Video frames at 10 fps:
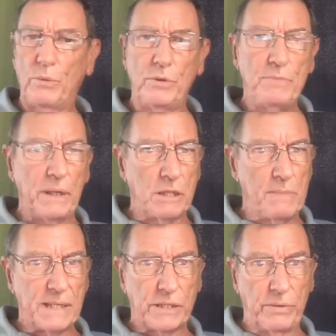wouldn't be in the
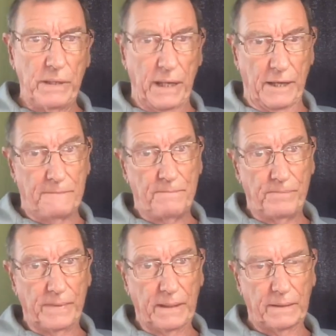mess they're in now.
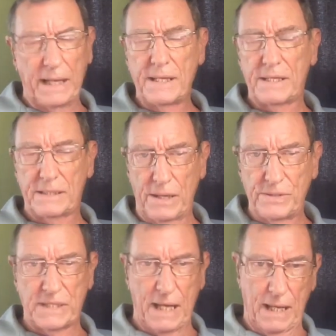That is so
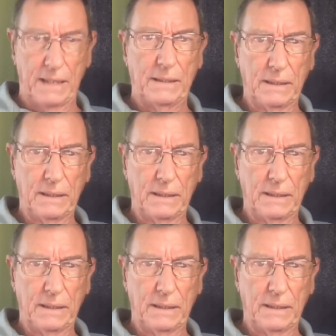sad.